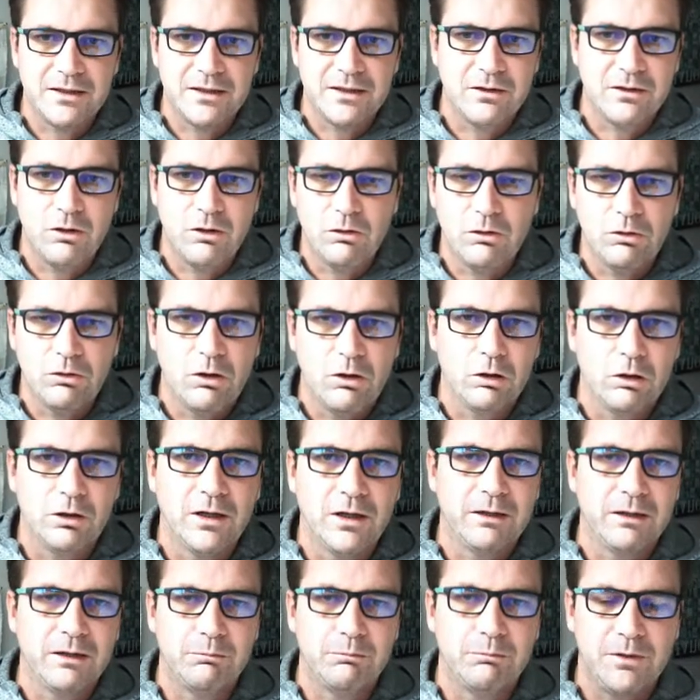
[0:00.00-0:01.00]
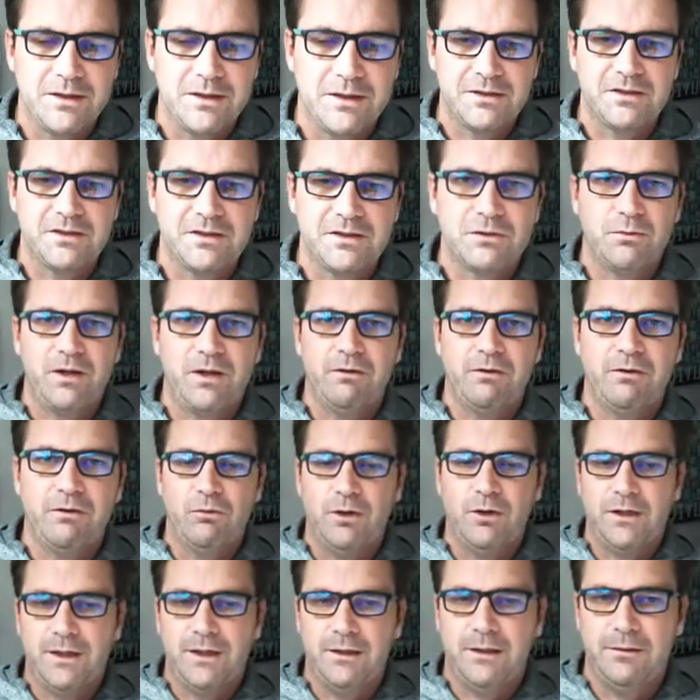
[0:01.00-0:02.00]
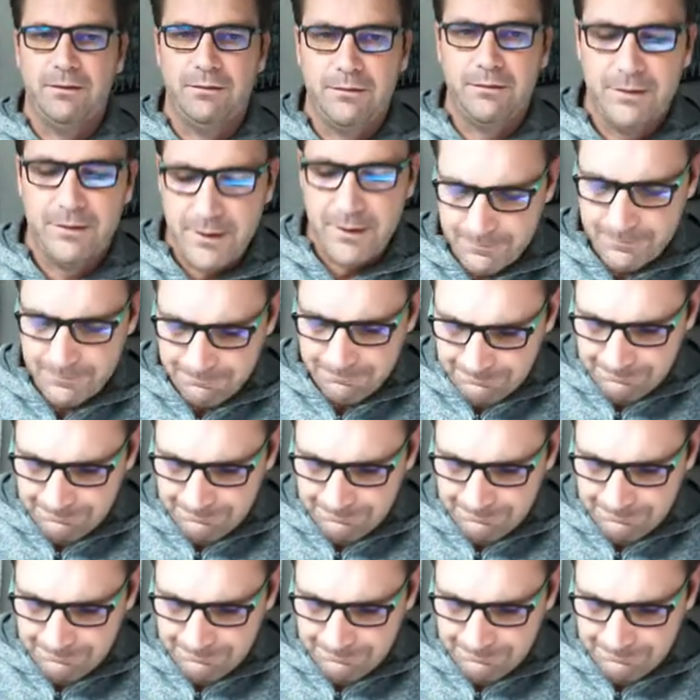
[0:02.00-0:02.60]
the whole online presence way of working. Okay.